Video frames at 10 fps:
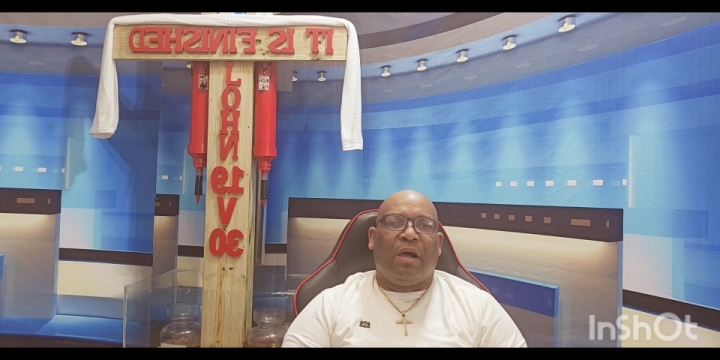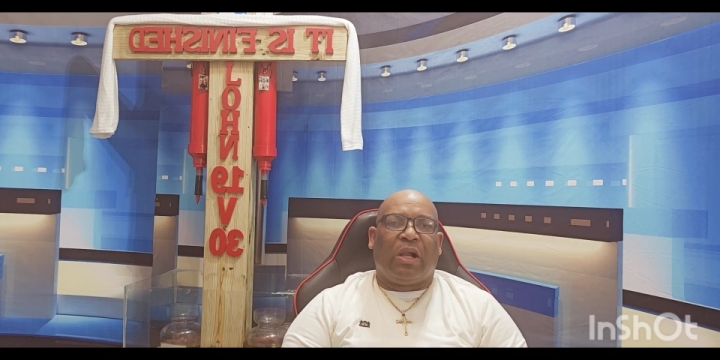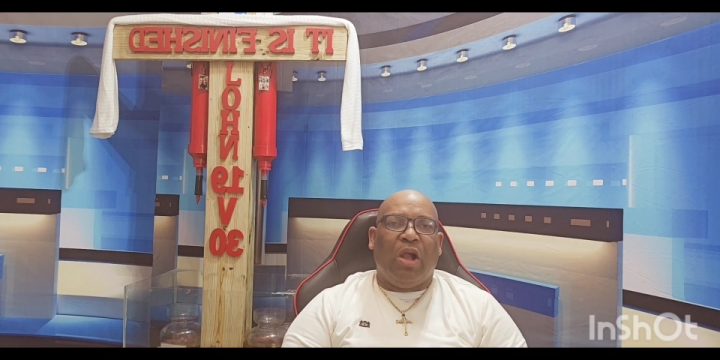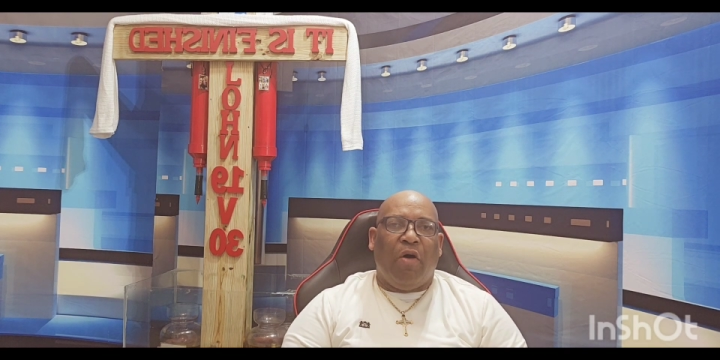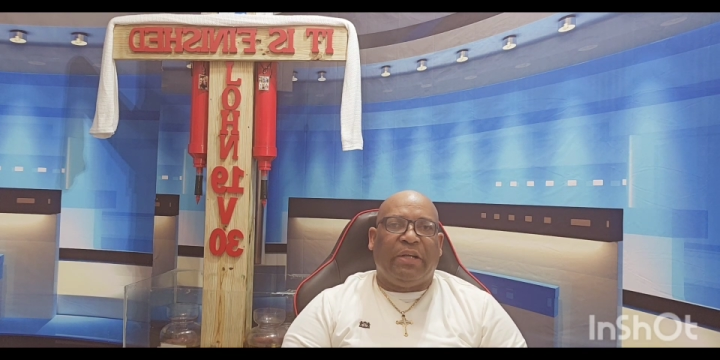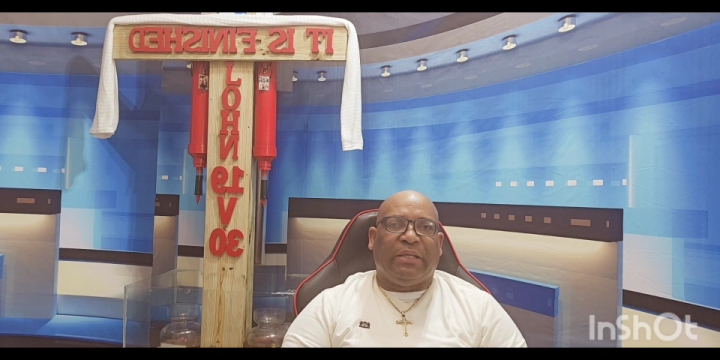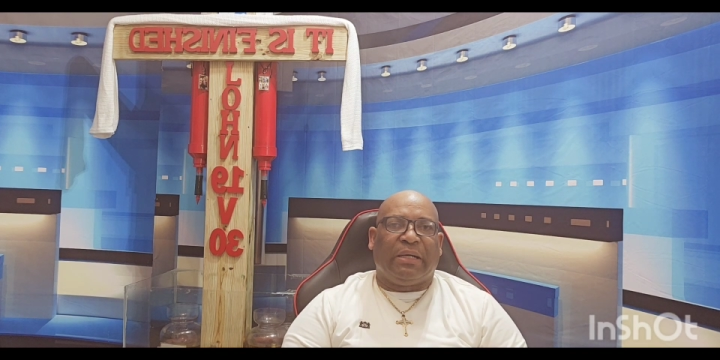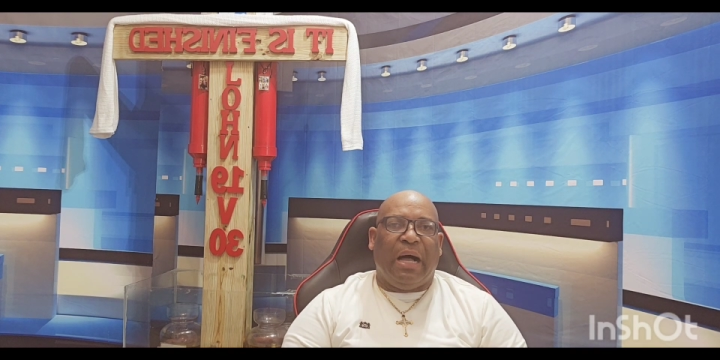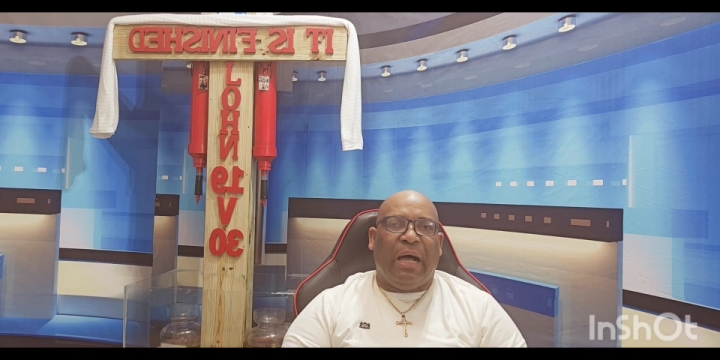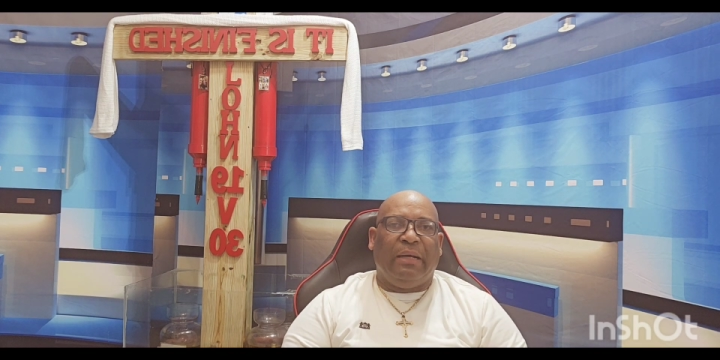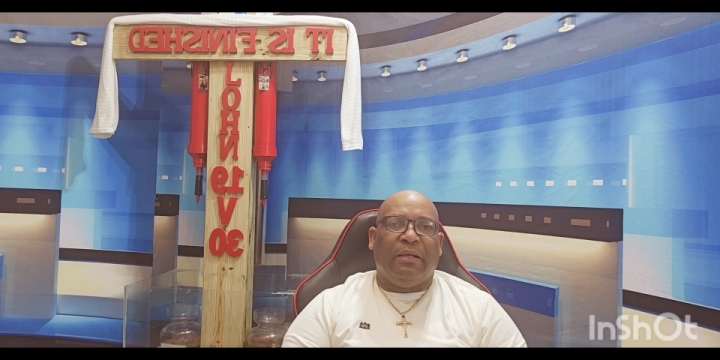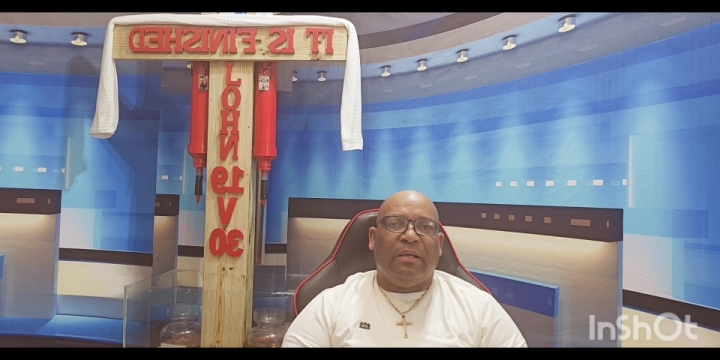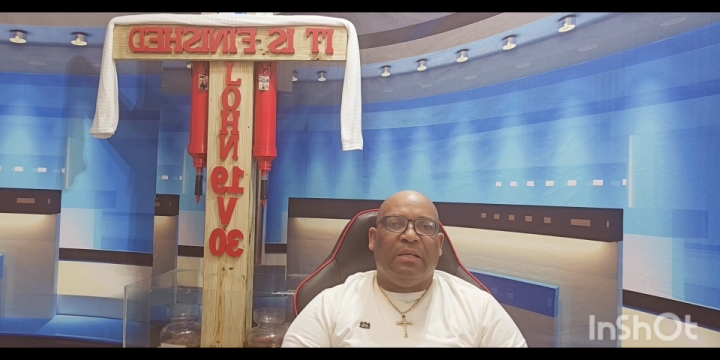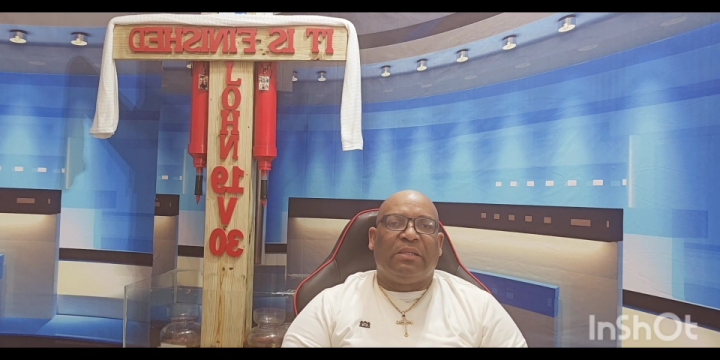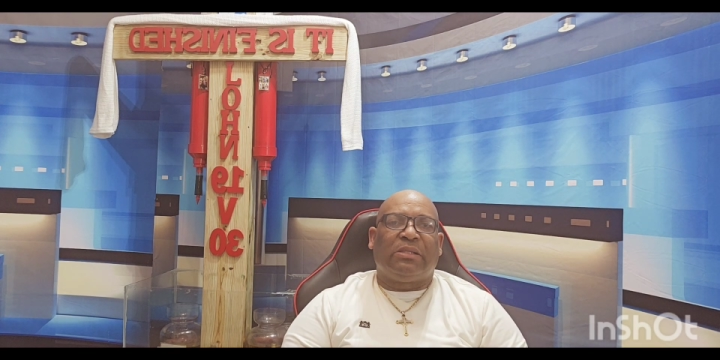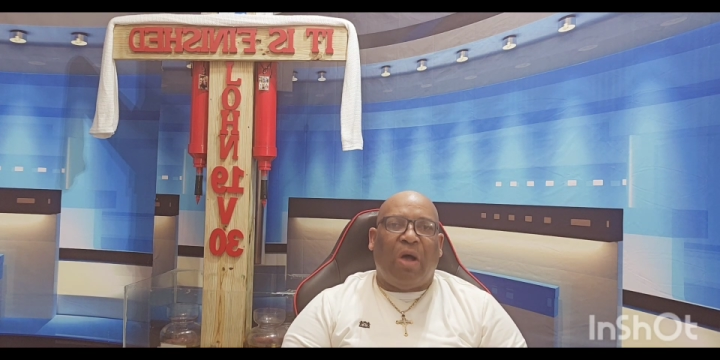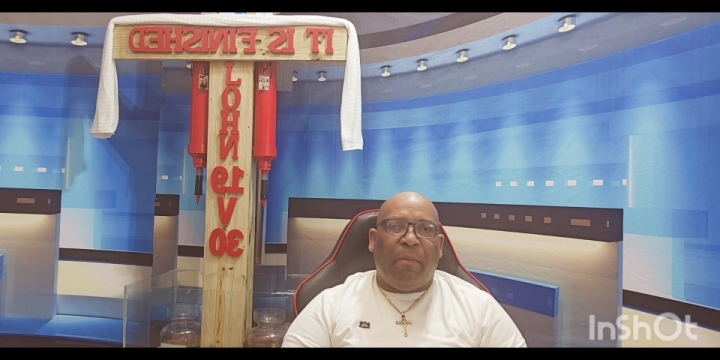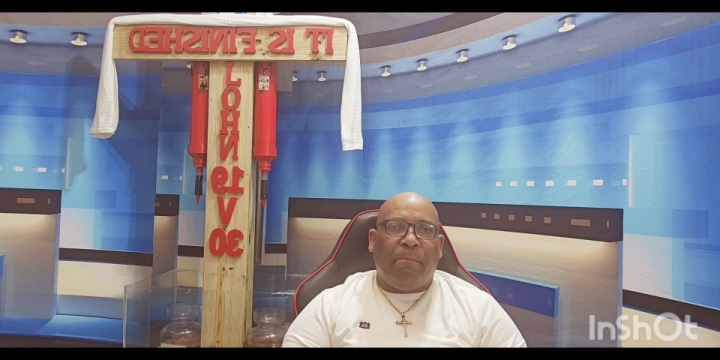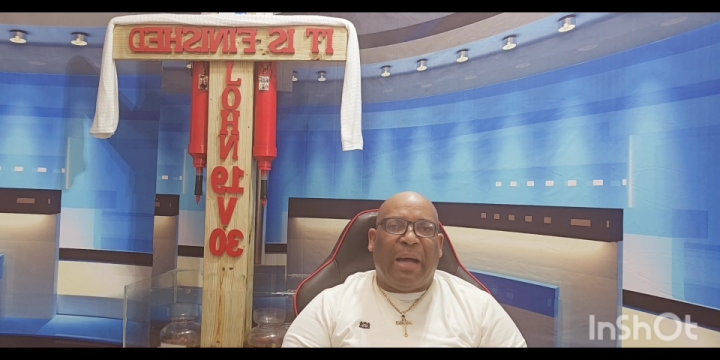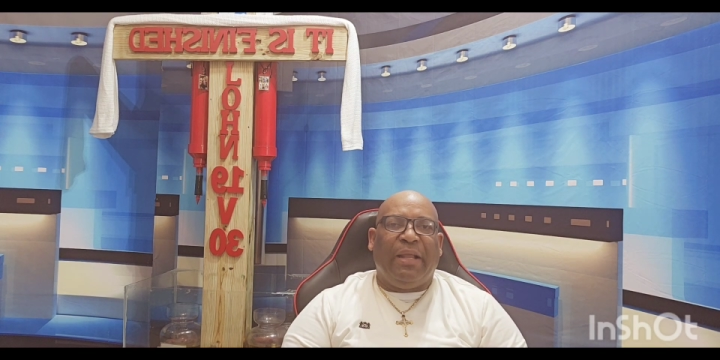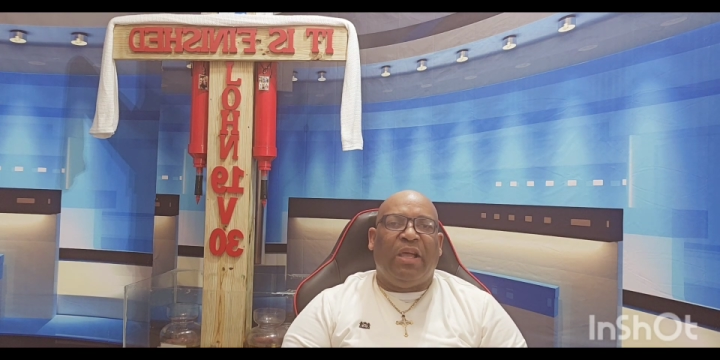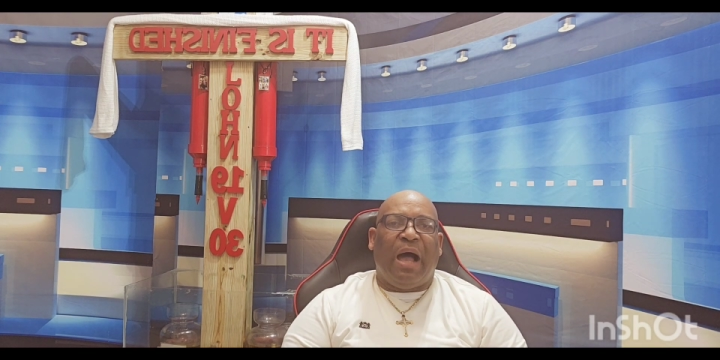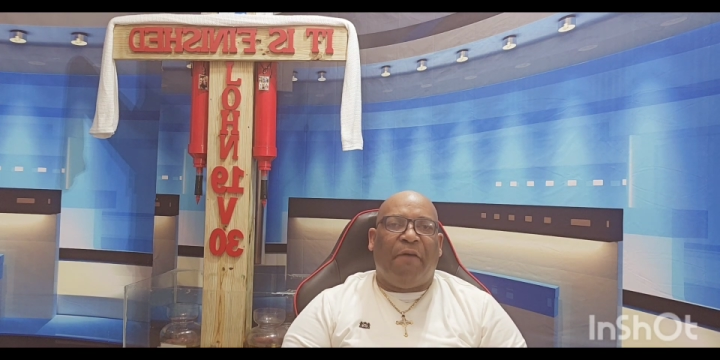Glory to God. Somebody